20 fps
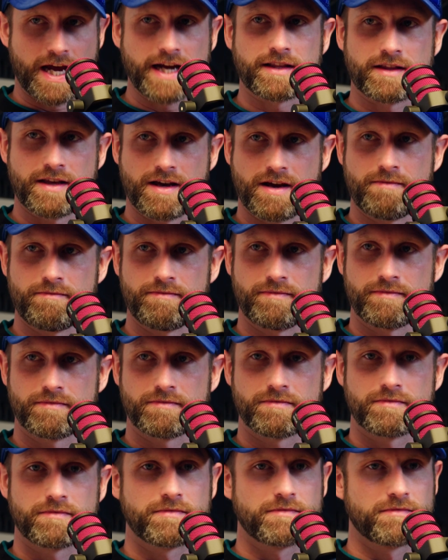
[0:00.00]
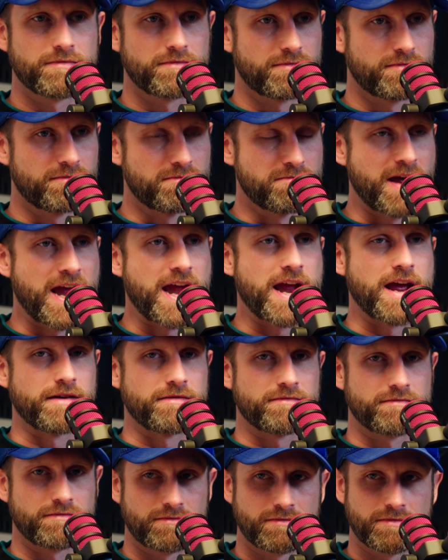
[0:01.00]
like them,
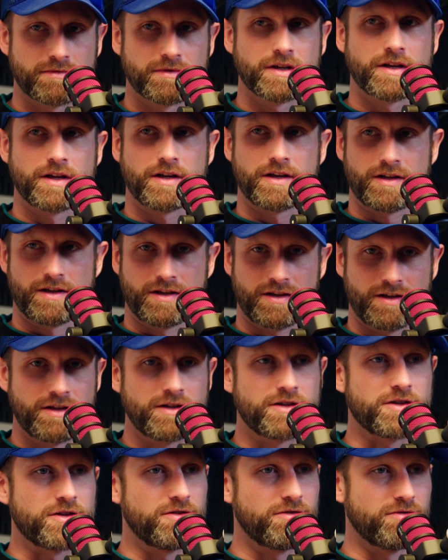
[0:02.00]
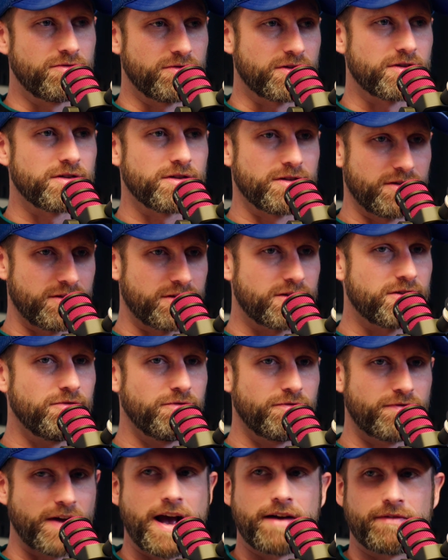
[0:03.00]
man, you
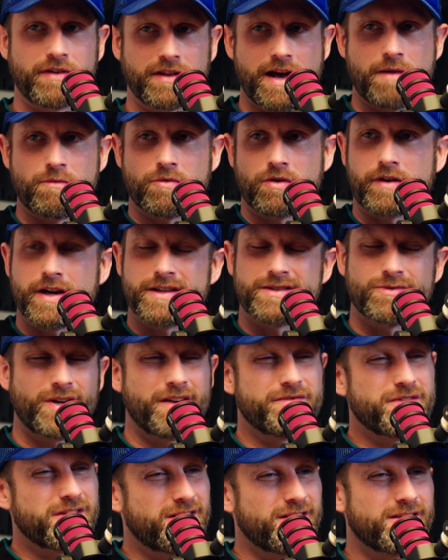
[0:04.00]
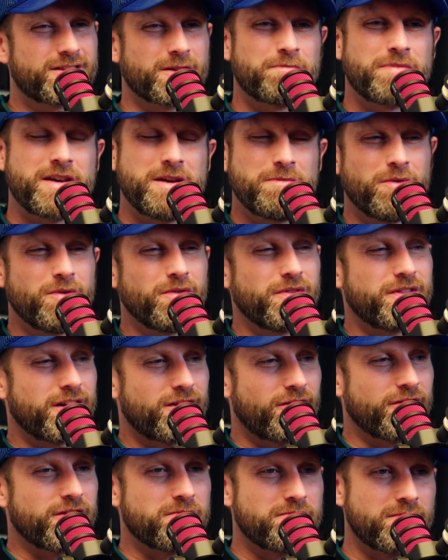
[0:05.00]
you have a lot more grace. What I've just seen is the people that
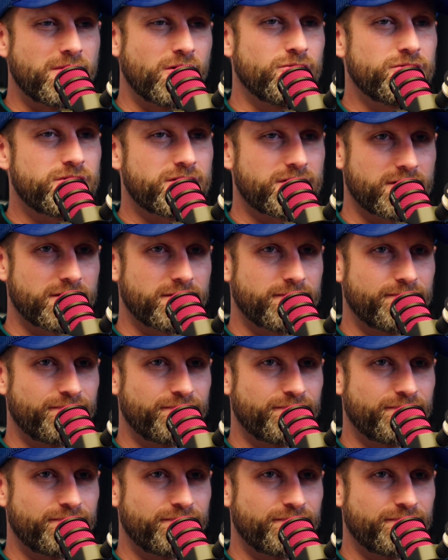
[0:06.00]
are the most